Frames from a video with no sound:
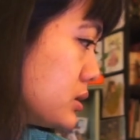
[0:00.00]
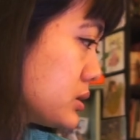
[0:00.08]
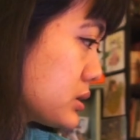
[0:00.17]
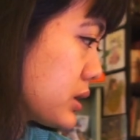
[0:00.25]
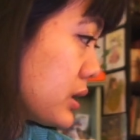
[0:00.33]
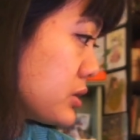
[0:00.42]

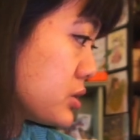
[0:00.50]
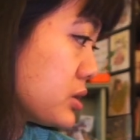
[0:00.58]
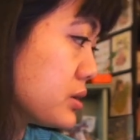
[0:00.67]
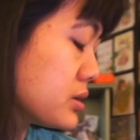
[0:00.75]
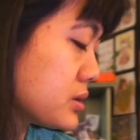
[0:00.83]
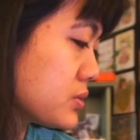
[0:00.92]

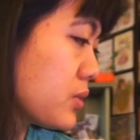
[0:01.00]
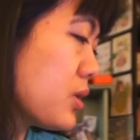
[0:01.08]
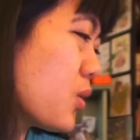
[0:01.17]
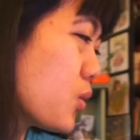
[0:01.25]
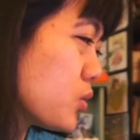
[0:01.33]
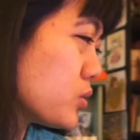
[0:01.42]
sketches
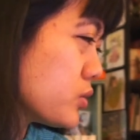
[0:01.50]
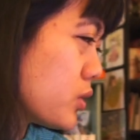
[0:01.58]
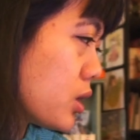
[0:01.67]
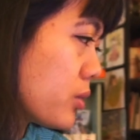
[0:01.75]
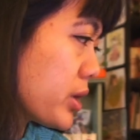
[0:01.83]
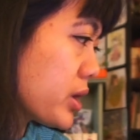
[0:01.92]
were old
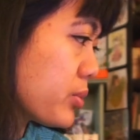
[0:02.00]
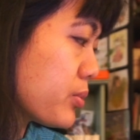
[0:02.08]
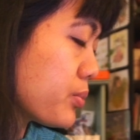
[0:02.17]
comic